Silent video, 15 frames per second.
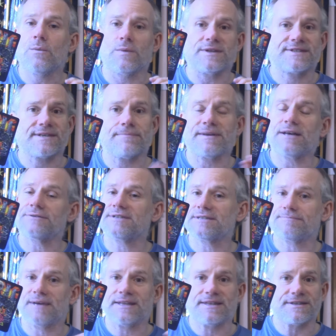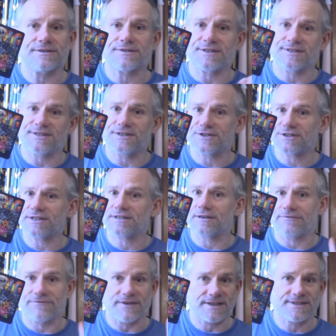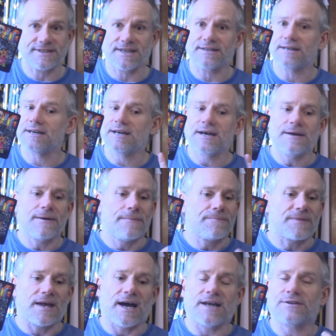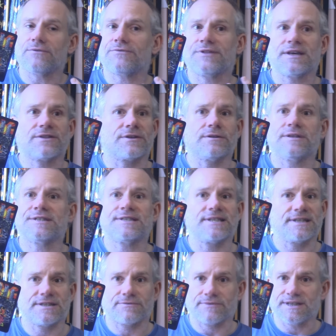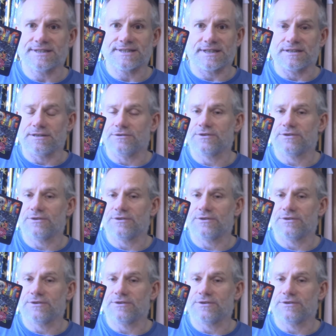when somebody else has made their decision to fix it, I don't think they're listening to reason.